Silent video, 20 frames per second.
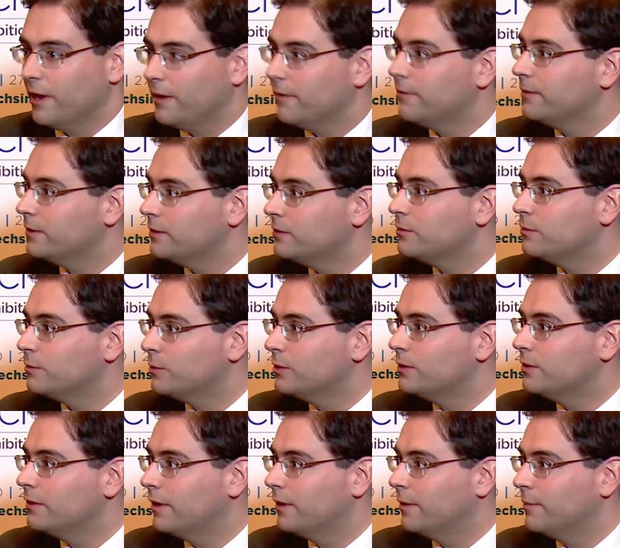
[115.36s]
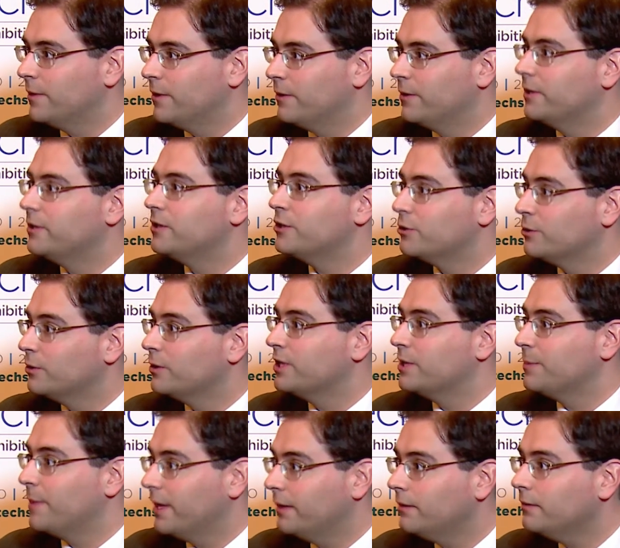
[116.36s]
this would be an additional
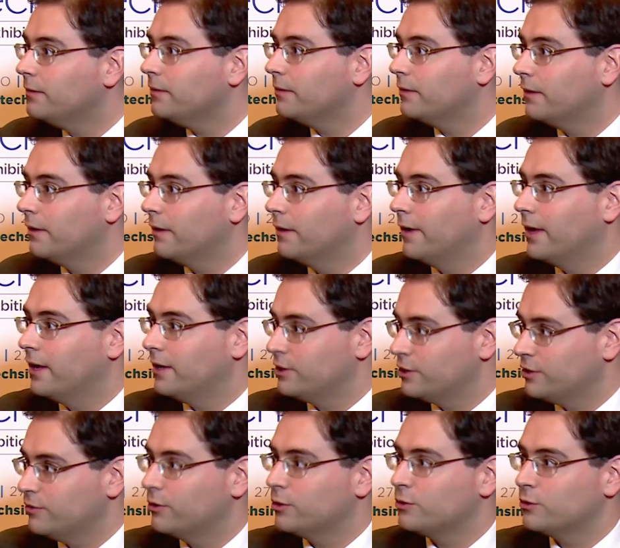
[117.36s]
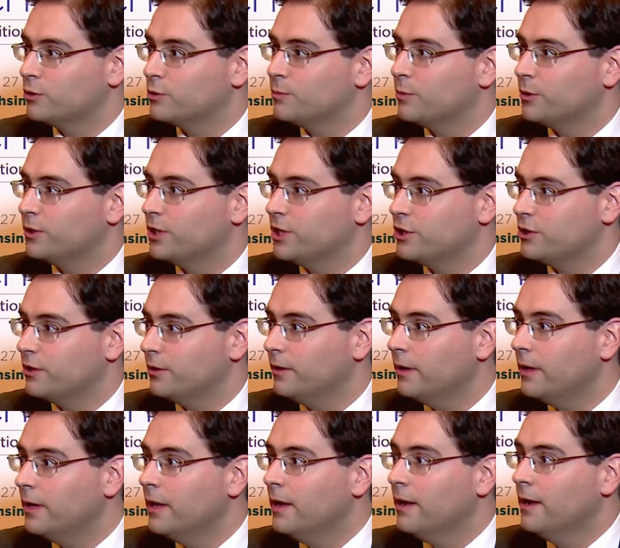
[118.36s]
demand, LNG for transportation.
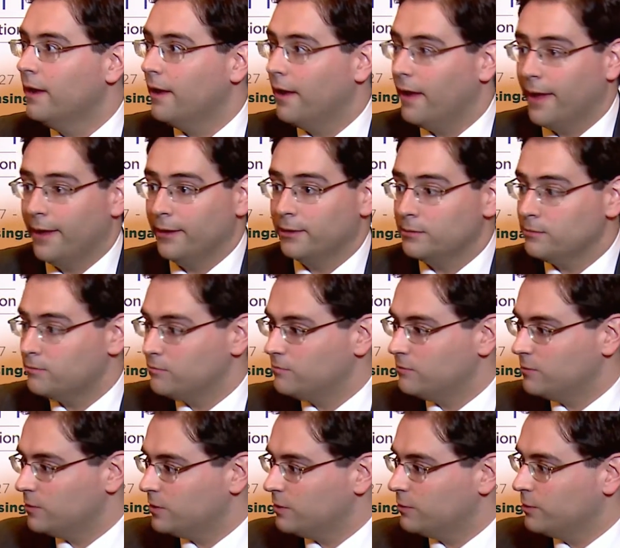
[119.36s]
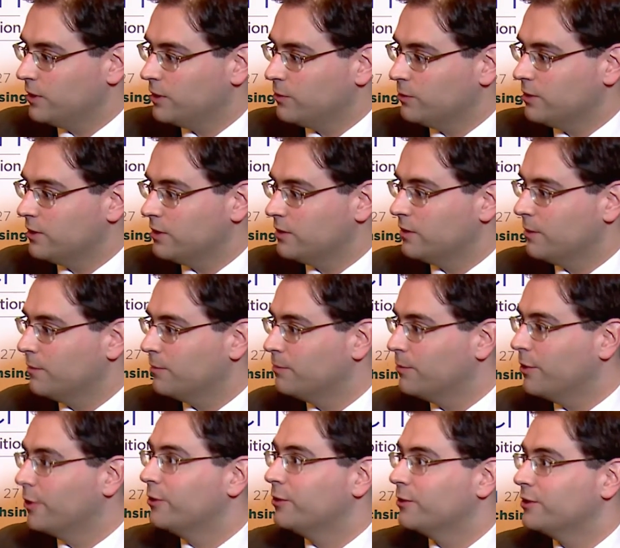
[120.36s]
And so we could see some
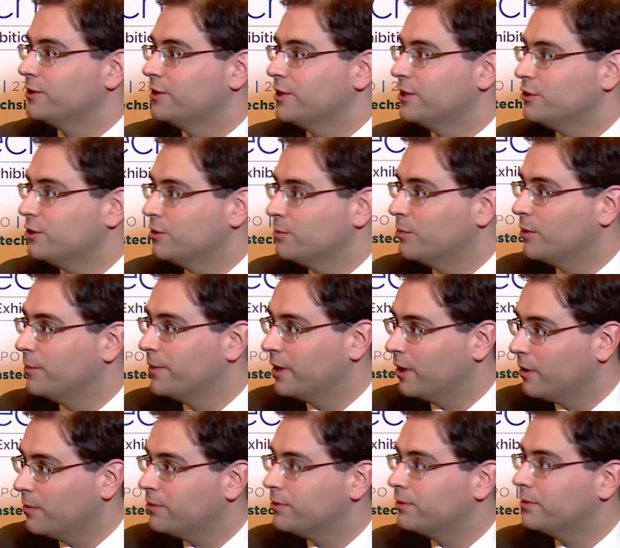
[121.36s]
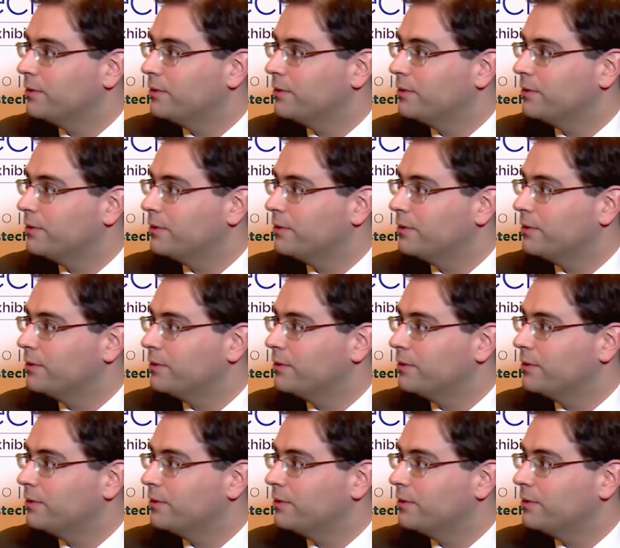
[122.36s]
bunker station popping up